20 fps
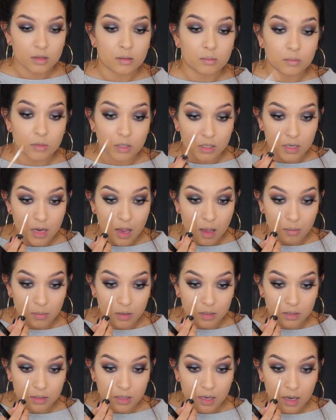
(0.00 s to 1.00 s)
I'm gonna dab
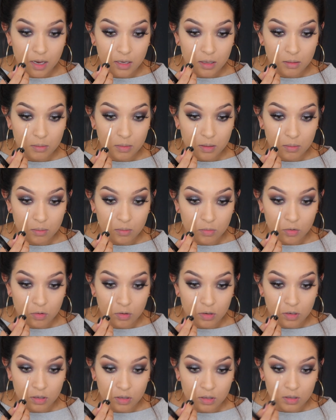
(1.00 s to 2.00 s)
a tiny bit
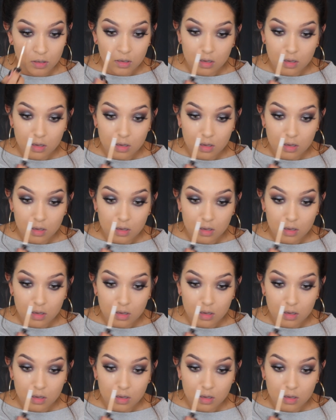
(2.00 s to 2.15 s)
more